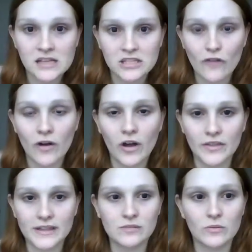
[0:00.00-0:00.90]
so I
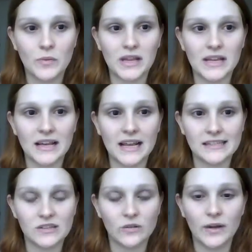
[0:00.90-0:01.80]
thought this would be a
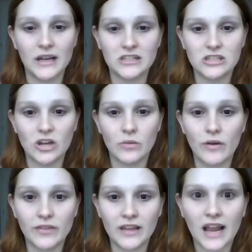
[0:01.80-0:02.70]
nice little way to show
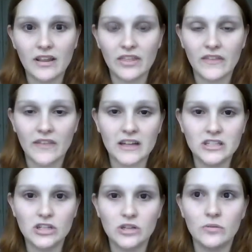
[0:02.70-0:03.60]
off the kind of thing that I
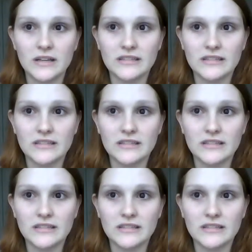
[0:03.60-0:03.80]
do,